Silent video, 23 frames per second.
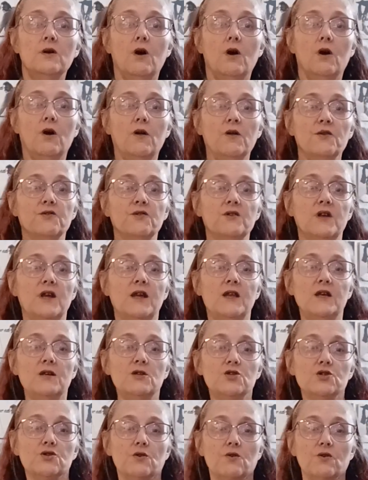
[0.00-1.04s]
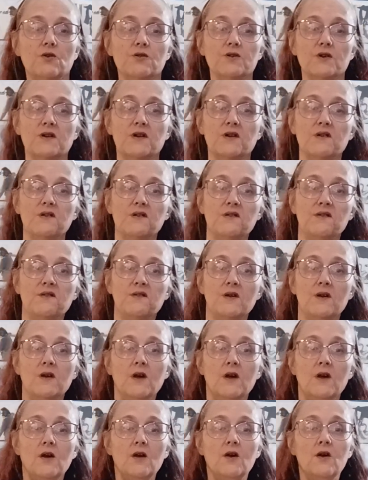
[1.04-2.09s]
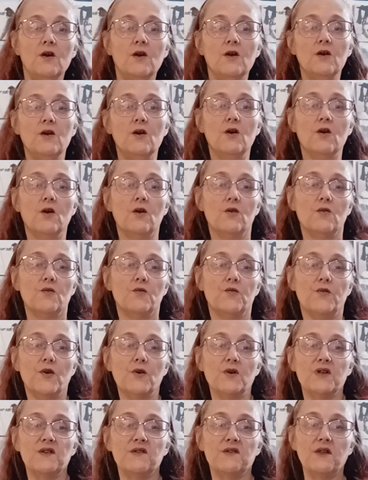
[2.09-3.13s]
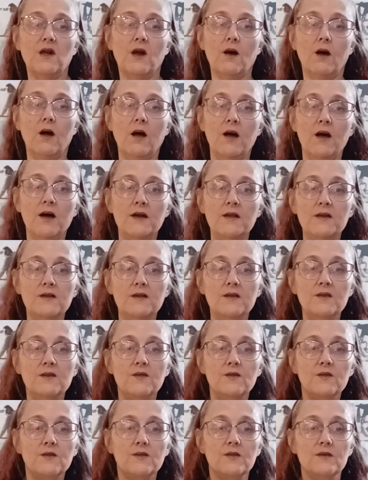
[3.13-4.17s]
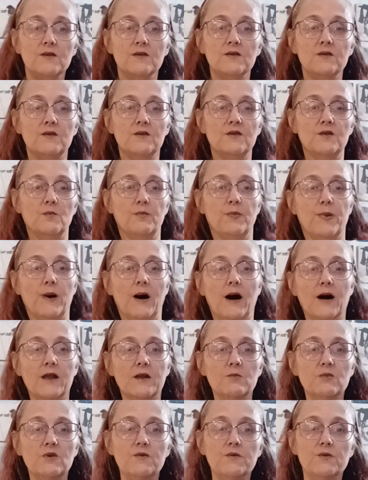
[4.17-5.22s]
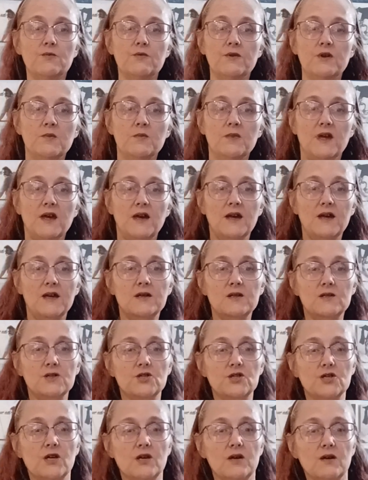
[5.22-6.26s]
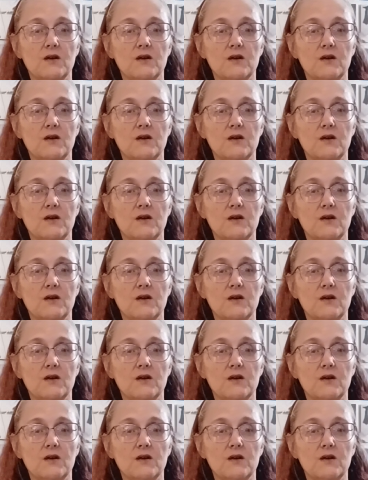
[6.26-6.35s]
alternating shoulders, focusing on the bottom of the rib cage.